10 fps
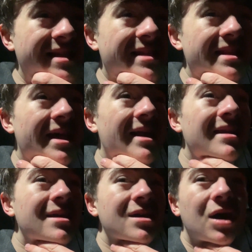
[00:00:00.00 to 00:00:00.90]
and then
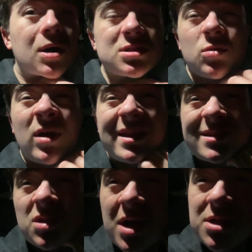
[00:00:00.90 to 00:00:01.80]
obviously Windass
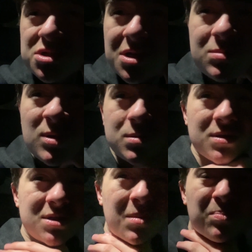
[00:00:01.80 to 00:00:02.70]
got injured, which
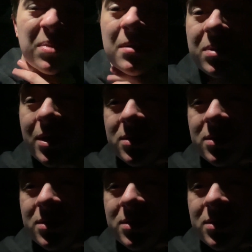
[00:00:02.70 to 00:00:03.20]
was a big blow